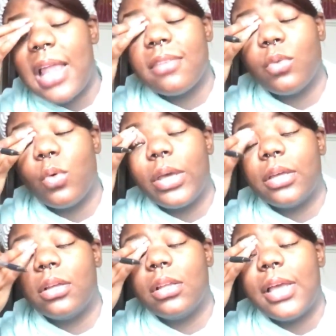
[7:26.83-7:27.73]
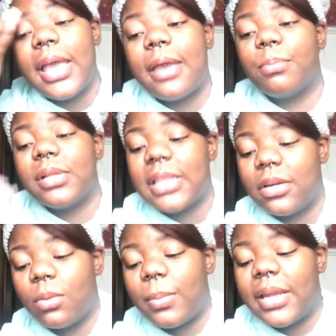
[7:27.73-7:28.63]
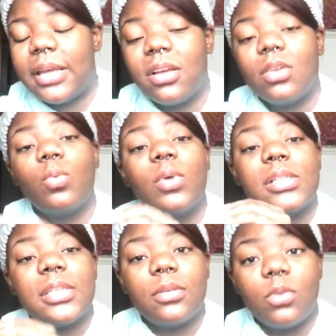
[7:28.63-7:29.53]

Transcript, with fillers: olive oil and put that on my nail once,